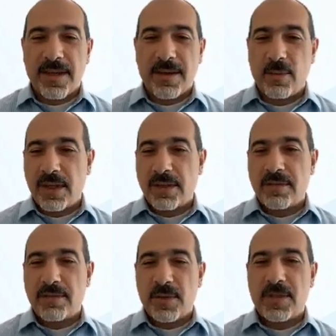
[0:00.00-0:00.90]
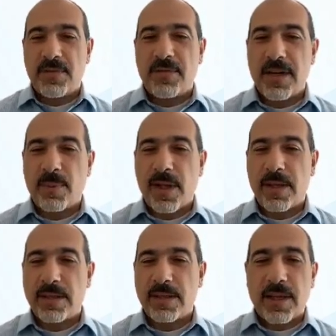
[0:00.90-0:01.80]
And we've defined a
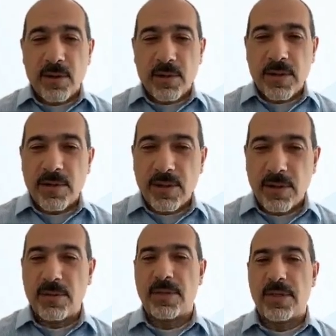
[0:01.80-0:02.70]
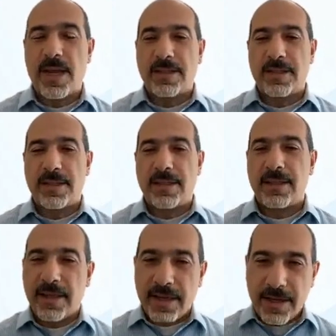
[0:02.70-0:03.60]
policy that only those
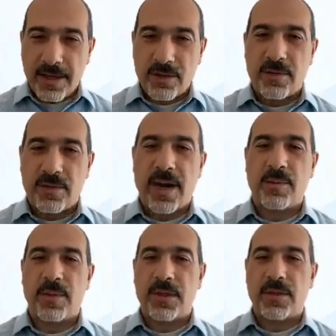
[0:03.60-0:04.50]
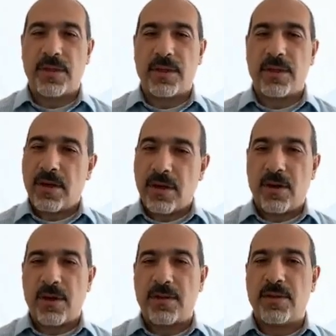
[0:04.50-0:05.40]
assets can interact with each other
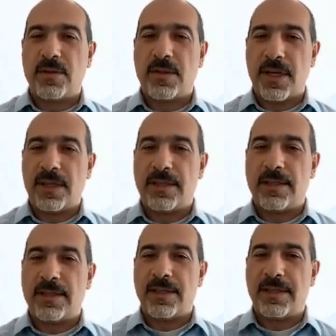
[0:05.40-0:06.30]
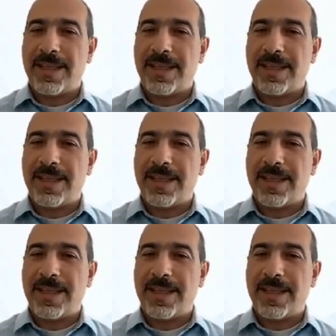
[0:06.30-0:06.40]
across those sites.